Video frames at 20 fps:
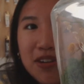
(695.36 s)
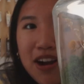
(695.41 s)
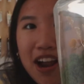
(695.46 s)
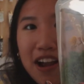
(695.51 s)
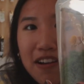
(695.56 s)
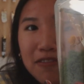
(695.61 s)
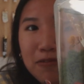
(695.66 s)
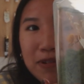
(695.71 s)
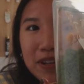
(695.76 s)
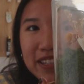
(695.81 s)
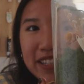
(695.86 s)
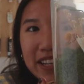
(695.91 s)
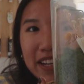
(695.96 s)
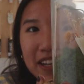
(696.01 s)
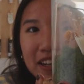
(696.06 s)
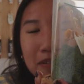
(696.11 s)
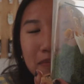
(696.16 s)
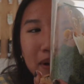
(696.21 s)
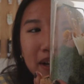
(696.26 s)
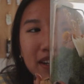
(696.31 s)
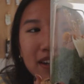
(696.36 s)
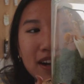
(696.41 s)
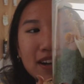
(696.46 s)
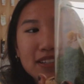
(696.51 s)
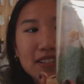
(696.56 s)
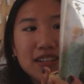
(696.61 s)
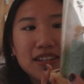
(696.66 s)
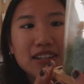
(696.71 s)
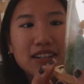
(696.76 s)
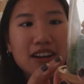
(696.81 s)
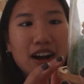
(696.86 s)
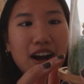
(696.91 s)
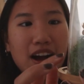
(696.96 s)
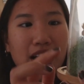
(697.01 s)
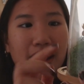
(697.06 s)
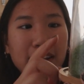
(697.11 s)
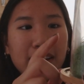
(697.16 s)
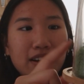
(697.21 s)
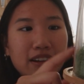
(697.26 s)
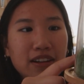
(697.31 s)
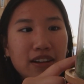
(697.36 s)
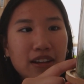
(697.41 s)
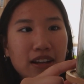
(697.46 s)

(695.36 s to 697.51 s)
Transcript: craft we did, my cousin got